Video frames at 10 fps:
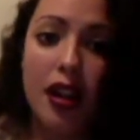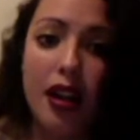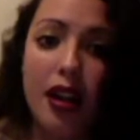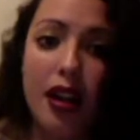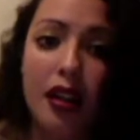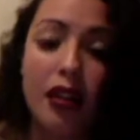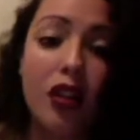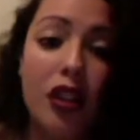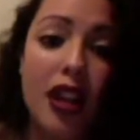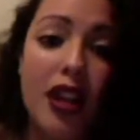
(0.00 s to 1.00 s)
And
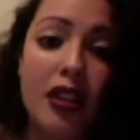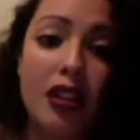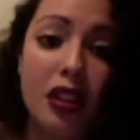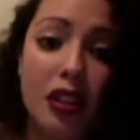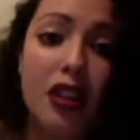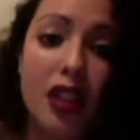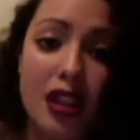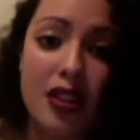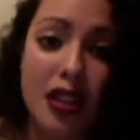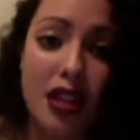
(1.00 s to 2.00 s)
look at the good
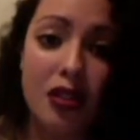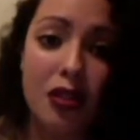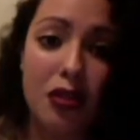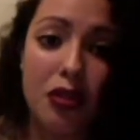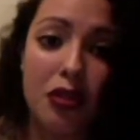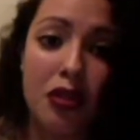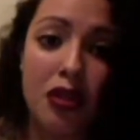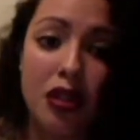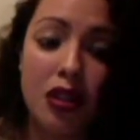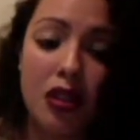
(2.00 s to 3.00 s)
things they do.
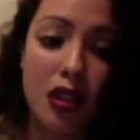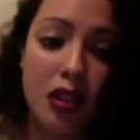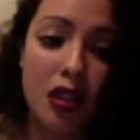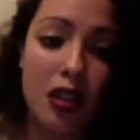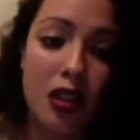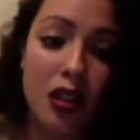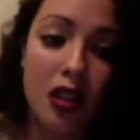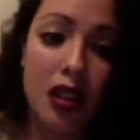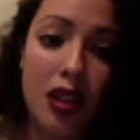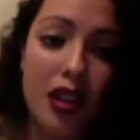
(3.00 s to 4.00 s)

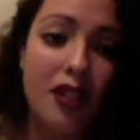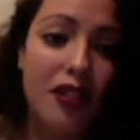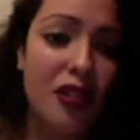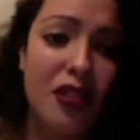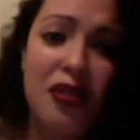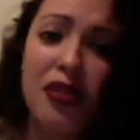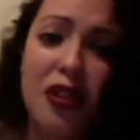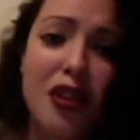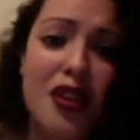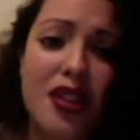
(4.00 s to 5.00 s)
And don't
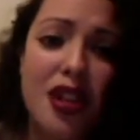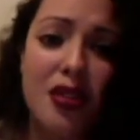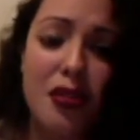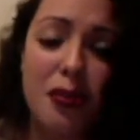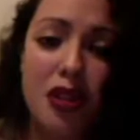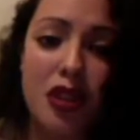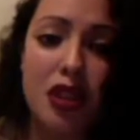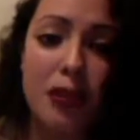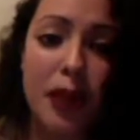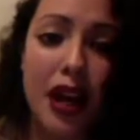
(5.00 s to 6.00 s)
focus on so much on
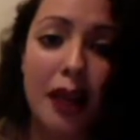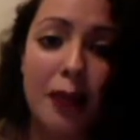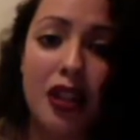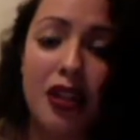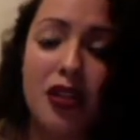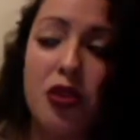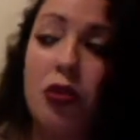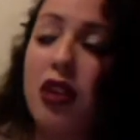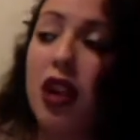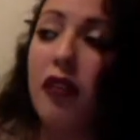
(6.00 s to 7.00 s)
the bad, because you
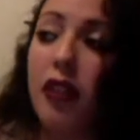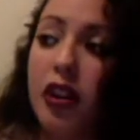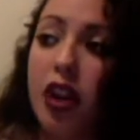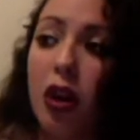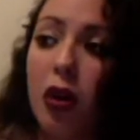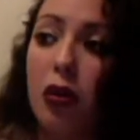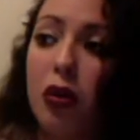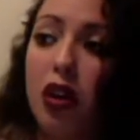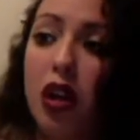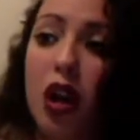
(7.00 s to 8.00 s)
never know
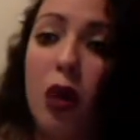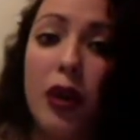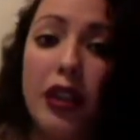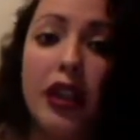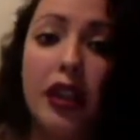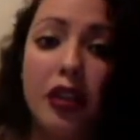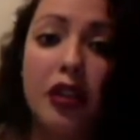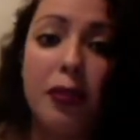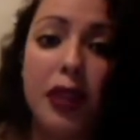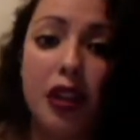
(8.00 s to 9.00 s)
when they
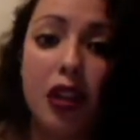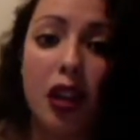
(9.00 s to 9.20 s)
could be gone.